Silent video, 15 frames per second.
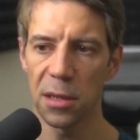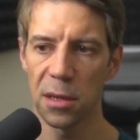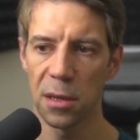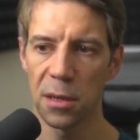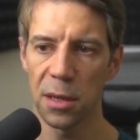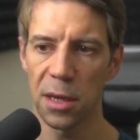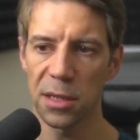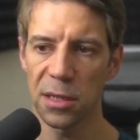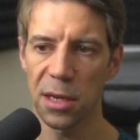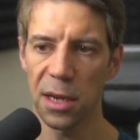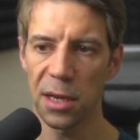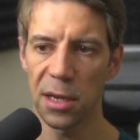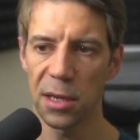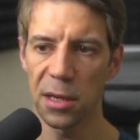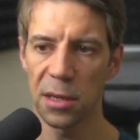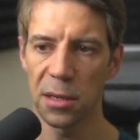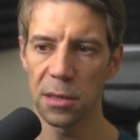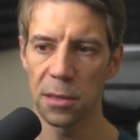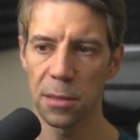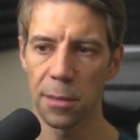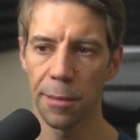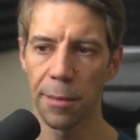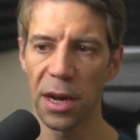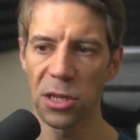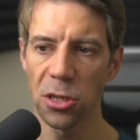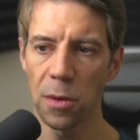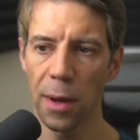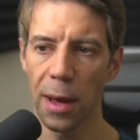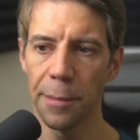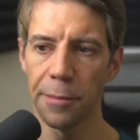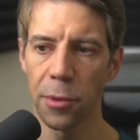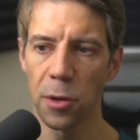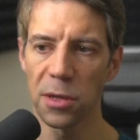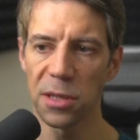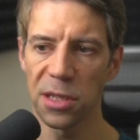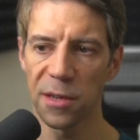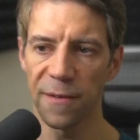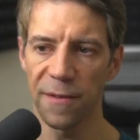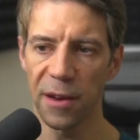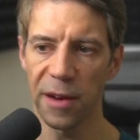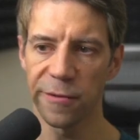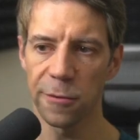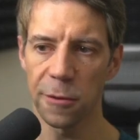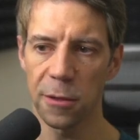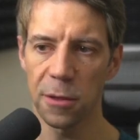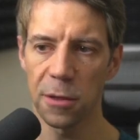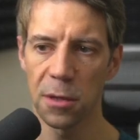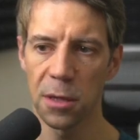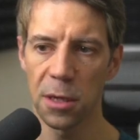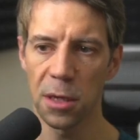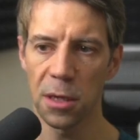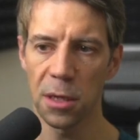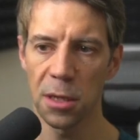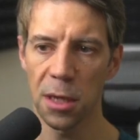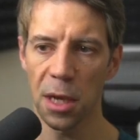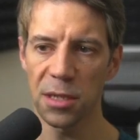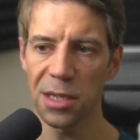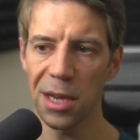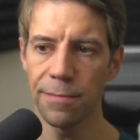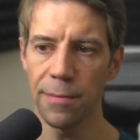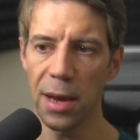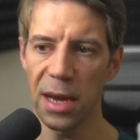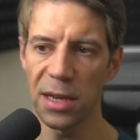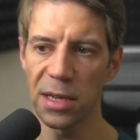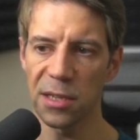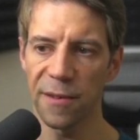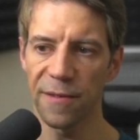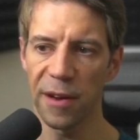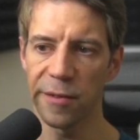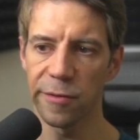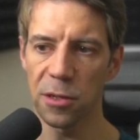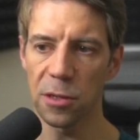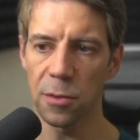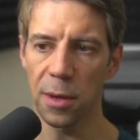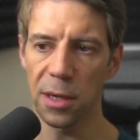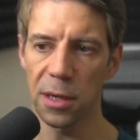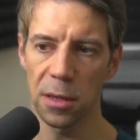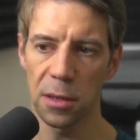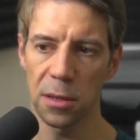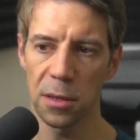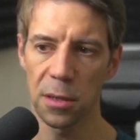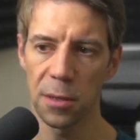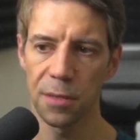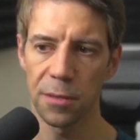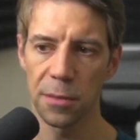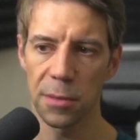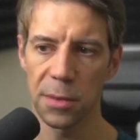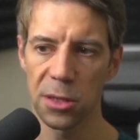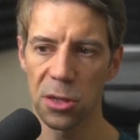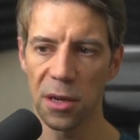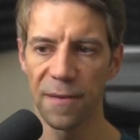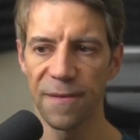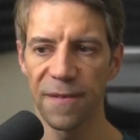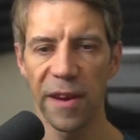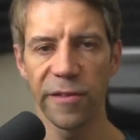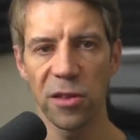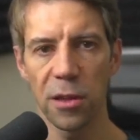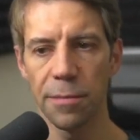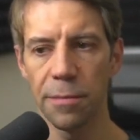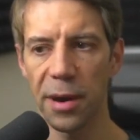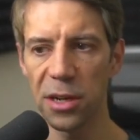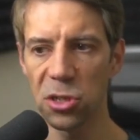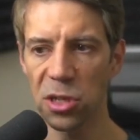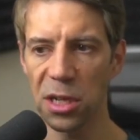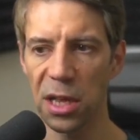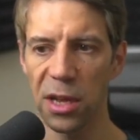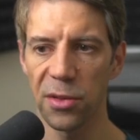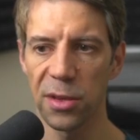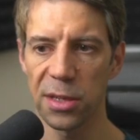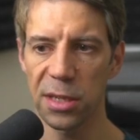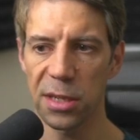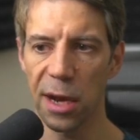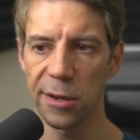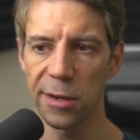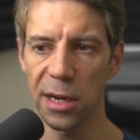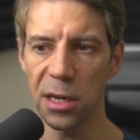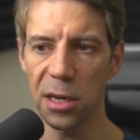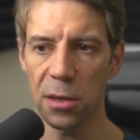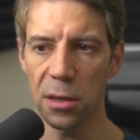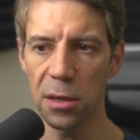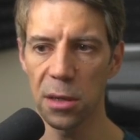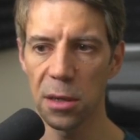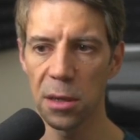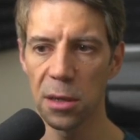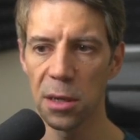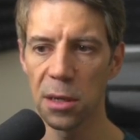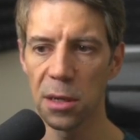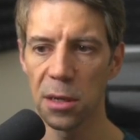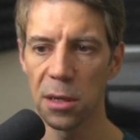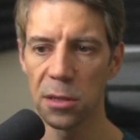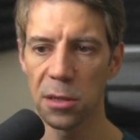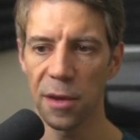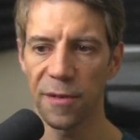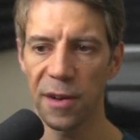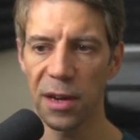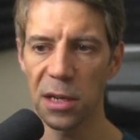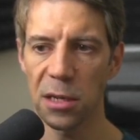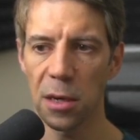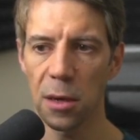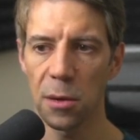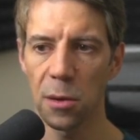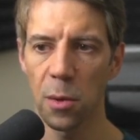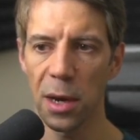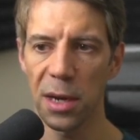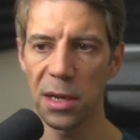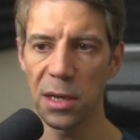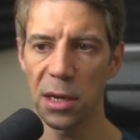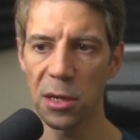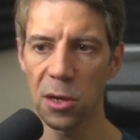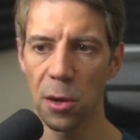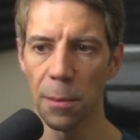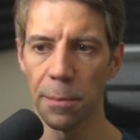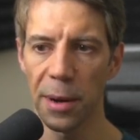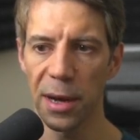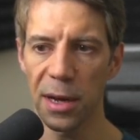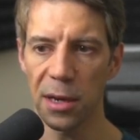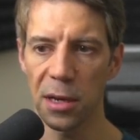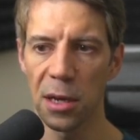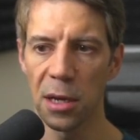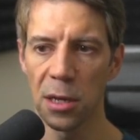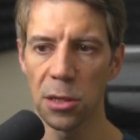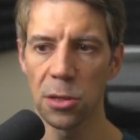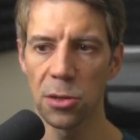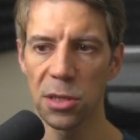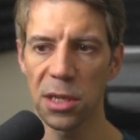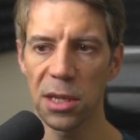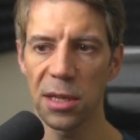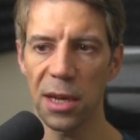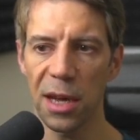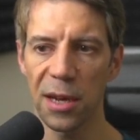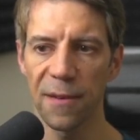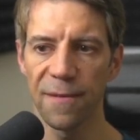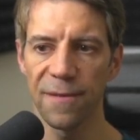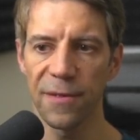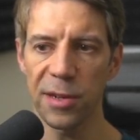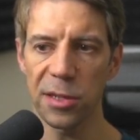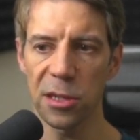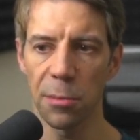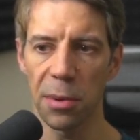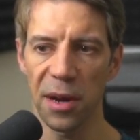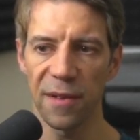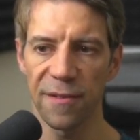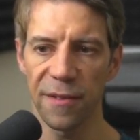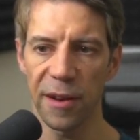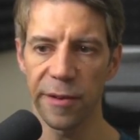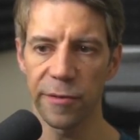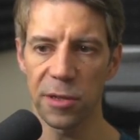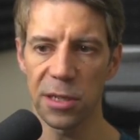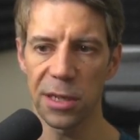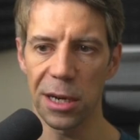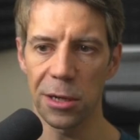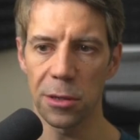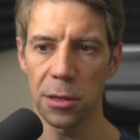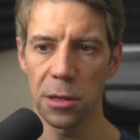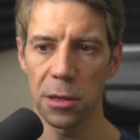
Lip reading: let's say my new endpoint is a favorite, and say main is a favorite as well. So you can favorite them by just clicking the star icon. So if I go away and come back, you'll see that I can filter by favorites now.